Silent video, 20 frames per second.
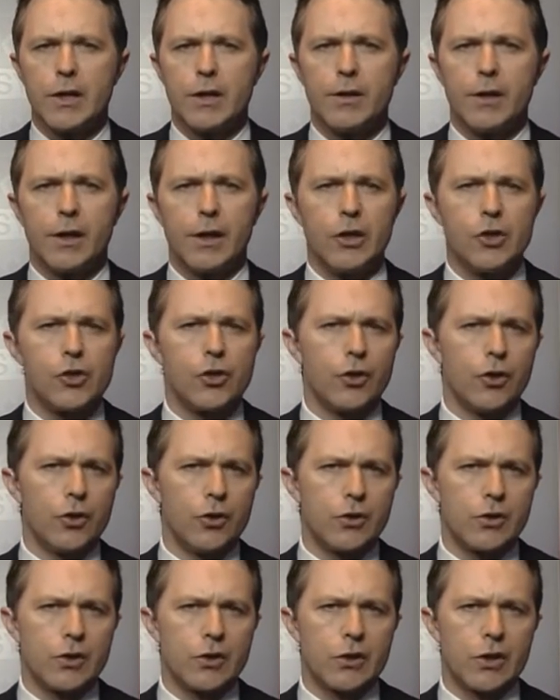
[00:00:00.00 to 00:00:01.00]
then he should
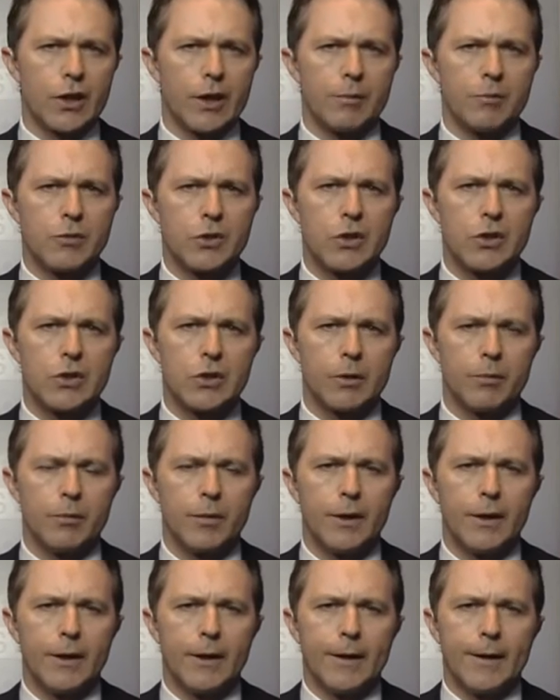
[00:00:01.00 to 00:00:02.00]
use the same system.
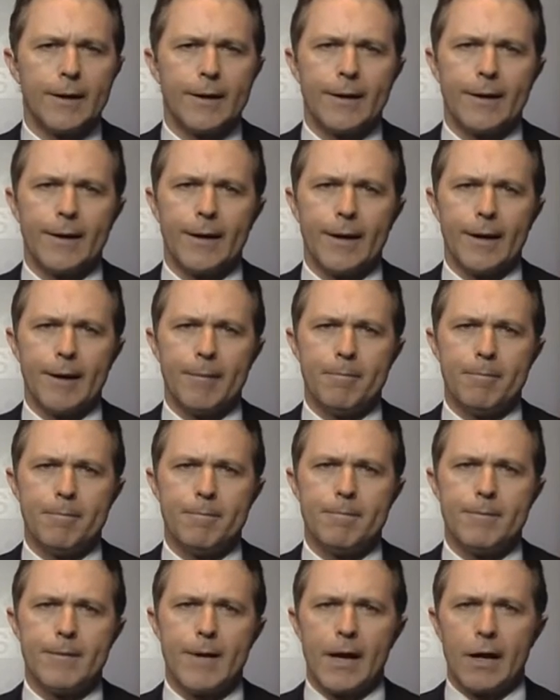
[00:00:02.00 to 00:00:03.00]
And
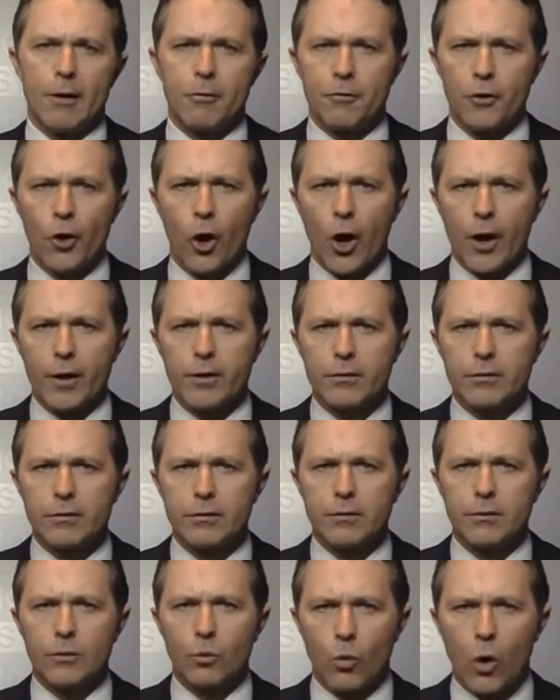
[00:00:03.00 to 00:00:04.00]
if not,
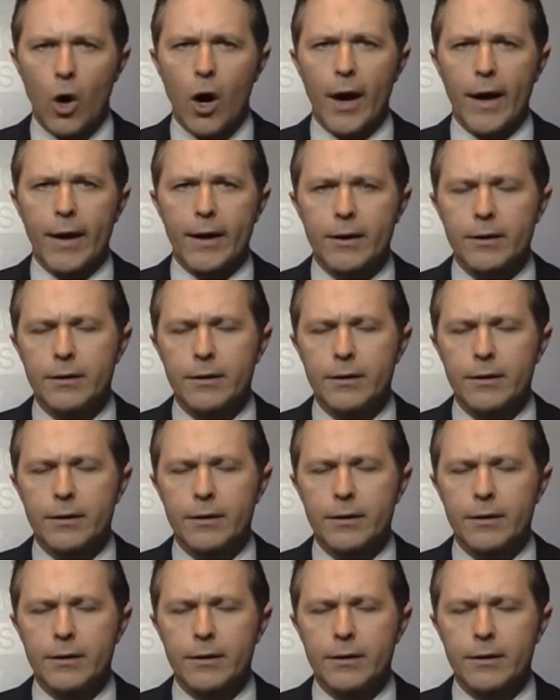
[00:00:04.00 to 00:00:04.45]
why?